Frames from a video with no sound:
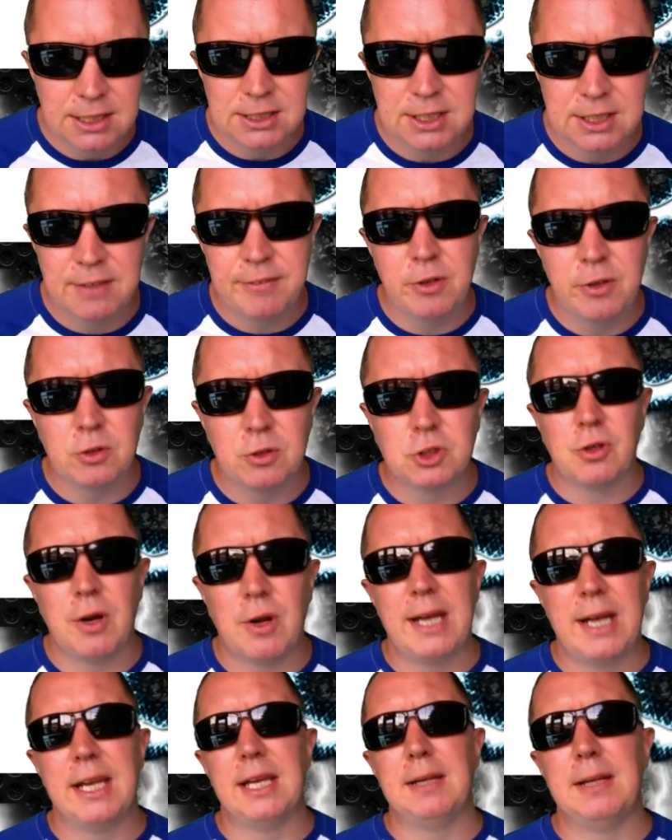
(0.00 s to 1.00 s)
So if you're
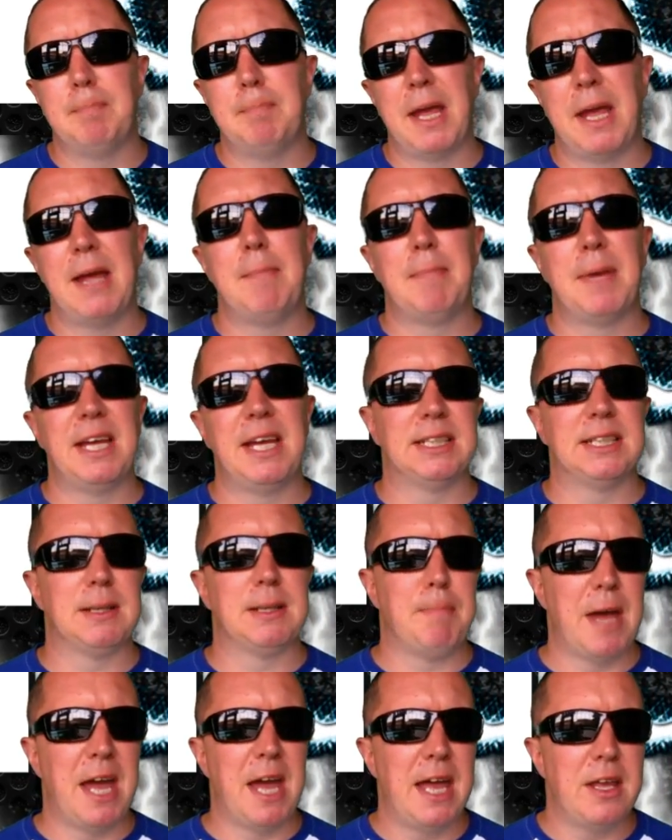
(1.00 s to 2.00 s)
trading BNB
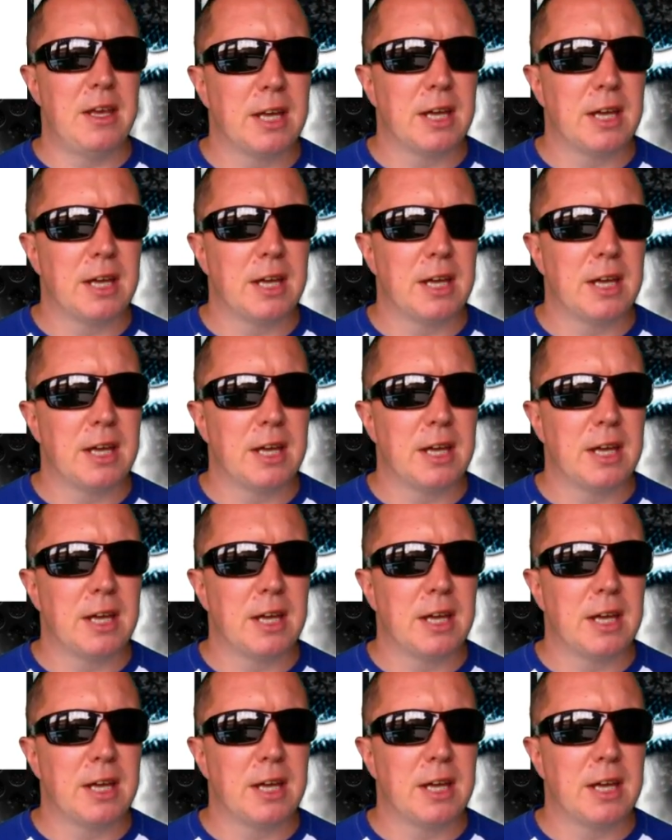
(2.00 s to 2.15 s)
as a pair,